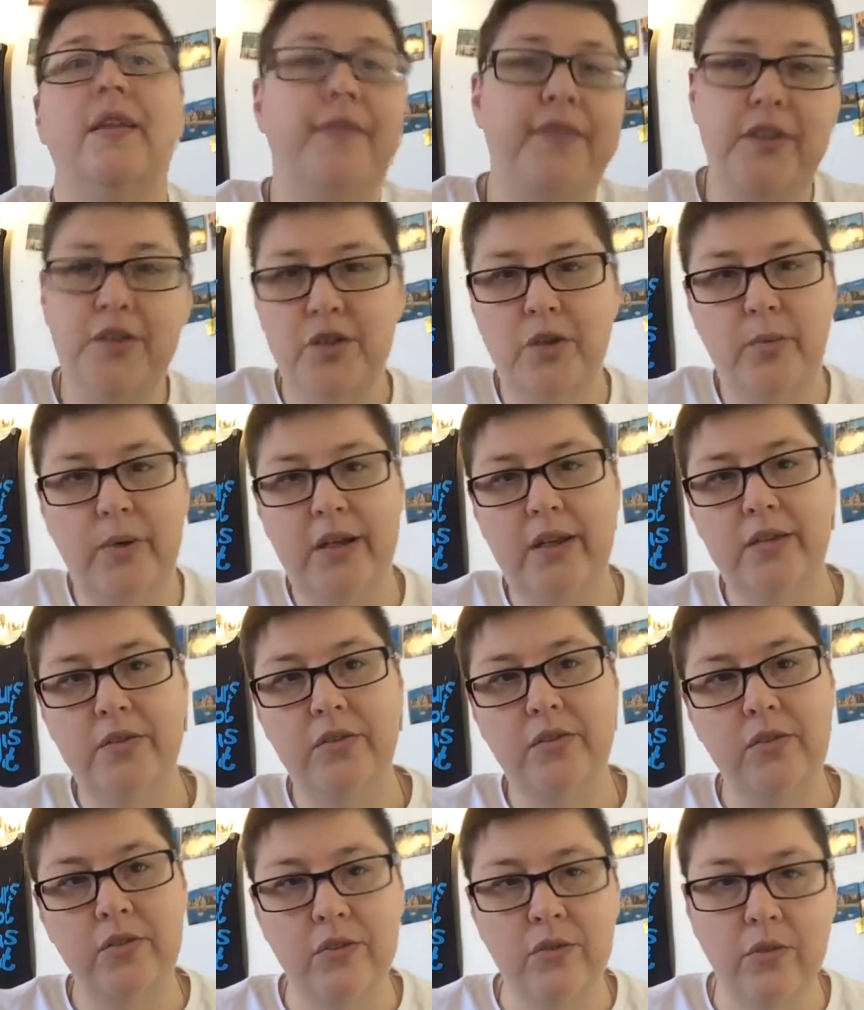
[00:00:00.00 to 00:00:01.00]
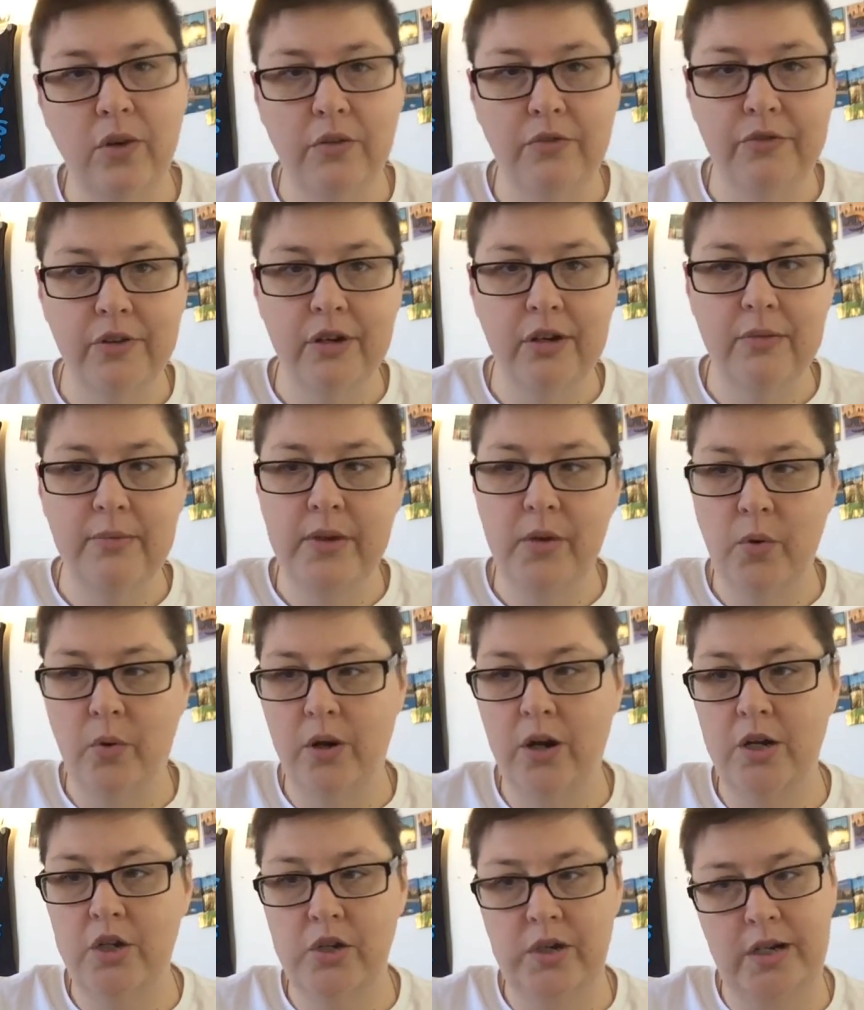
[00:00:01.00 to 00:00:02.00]
these are ways to affirm
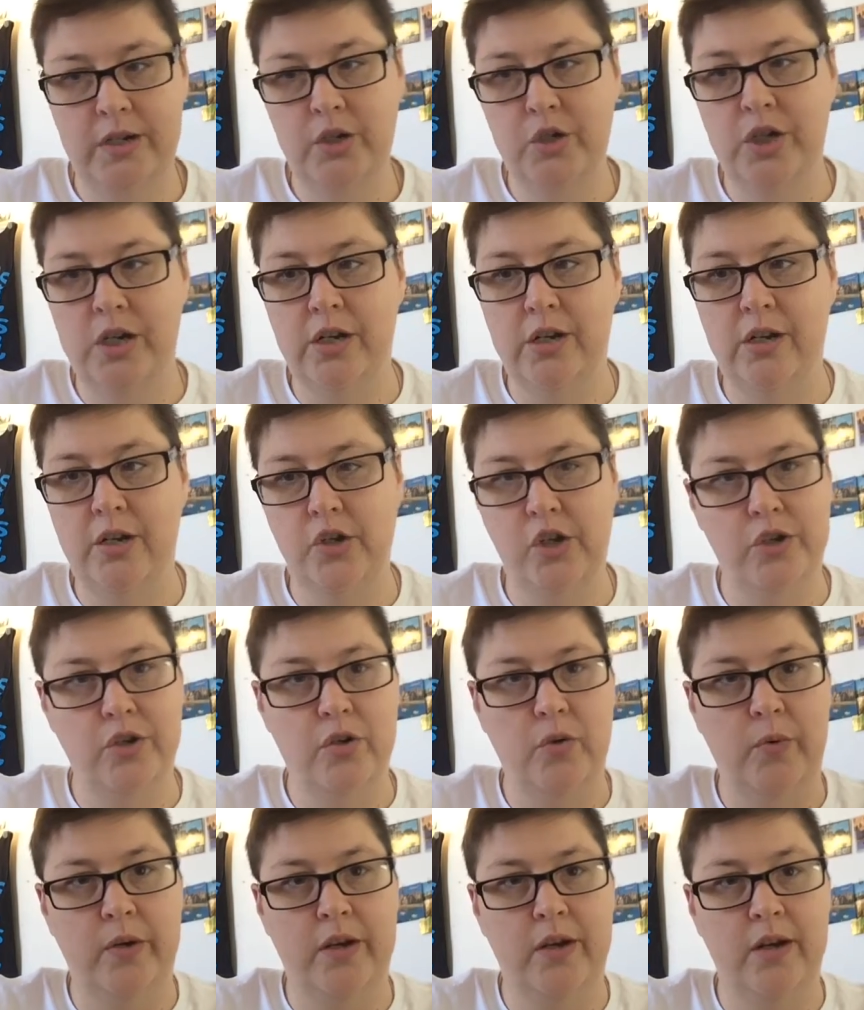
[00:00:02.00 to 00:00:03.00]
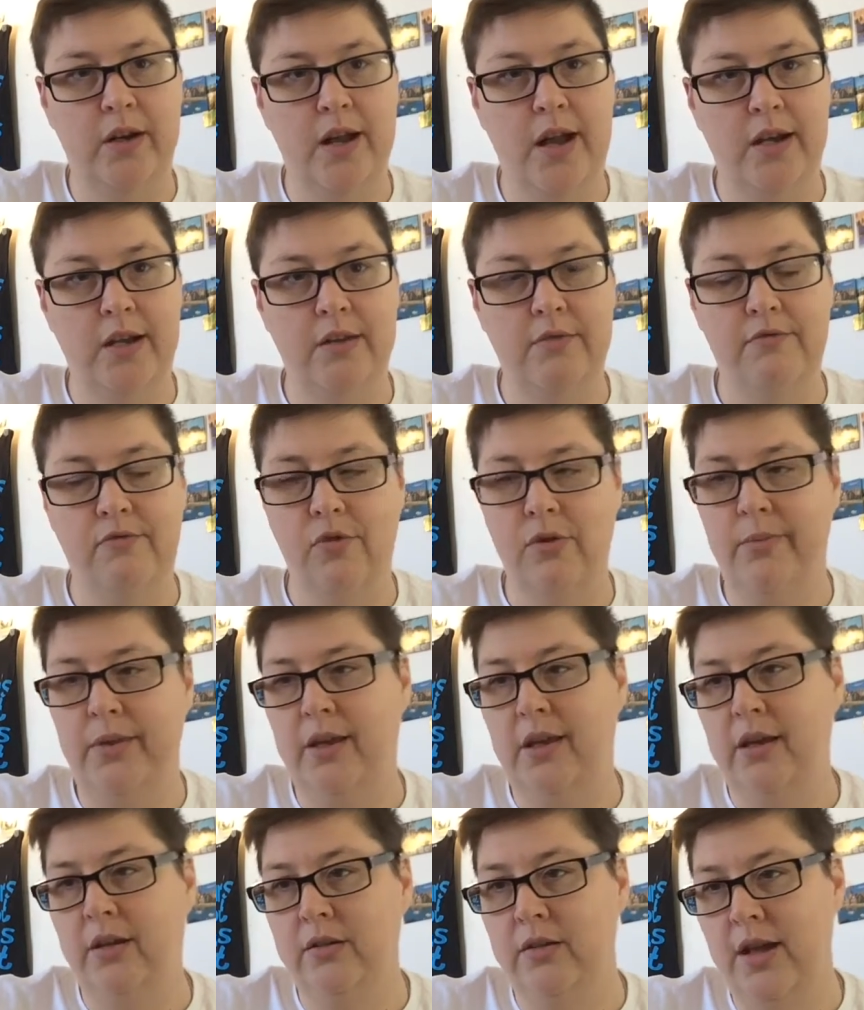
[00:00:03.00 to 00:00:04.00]
your transgender, genderqueer,
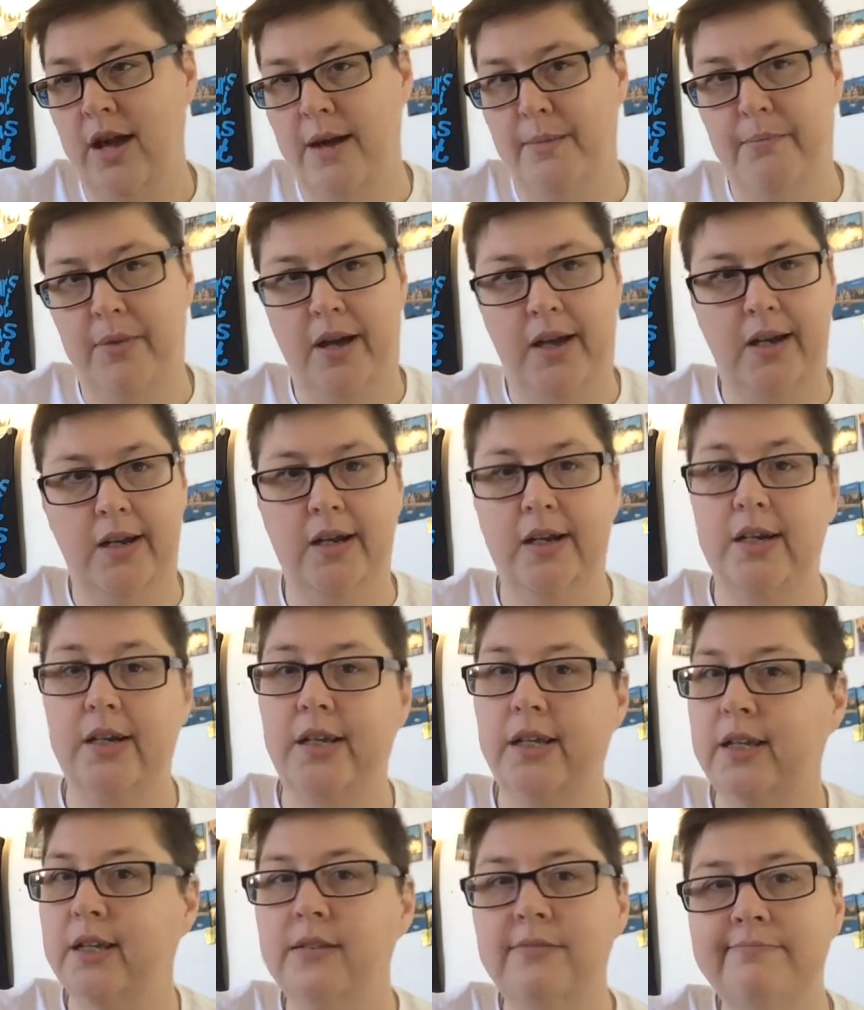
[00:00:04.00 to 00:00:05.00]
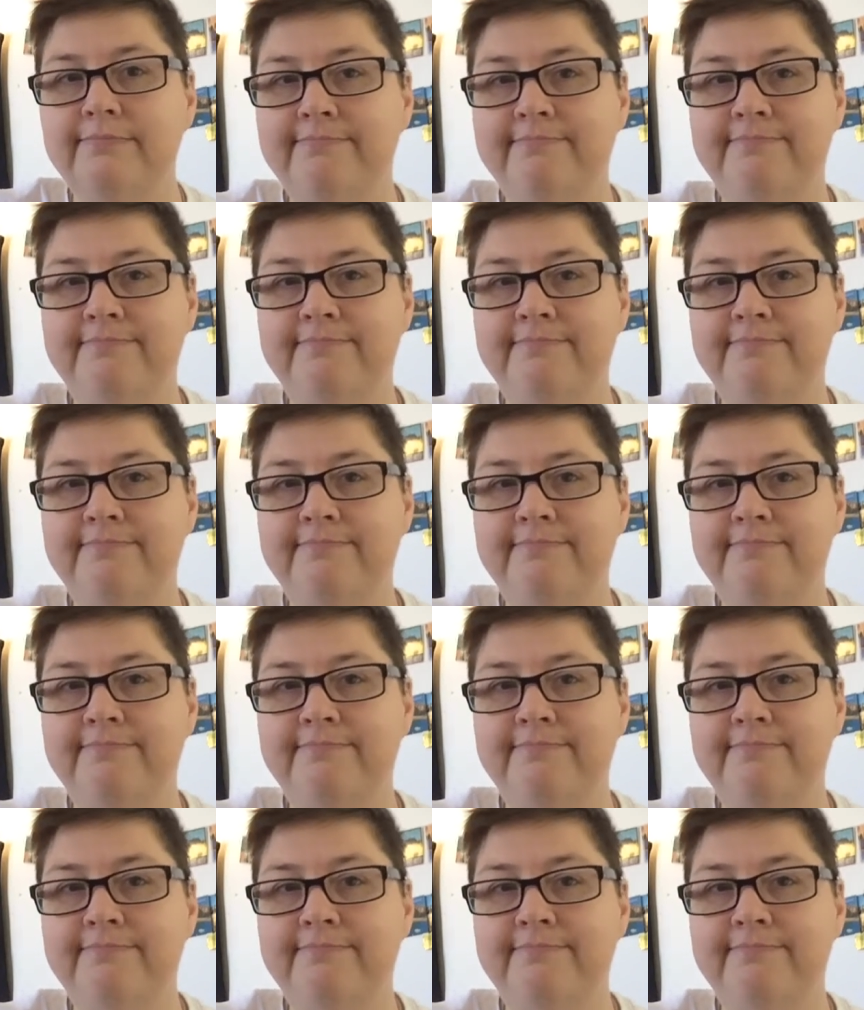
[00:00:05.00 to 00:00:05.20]
non-conforming, non-binary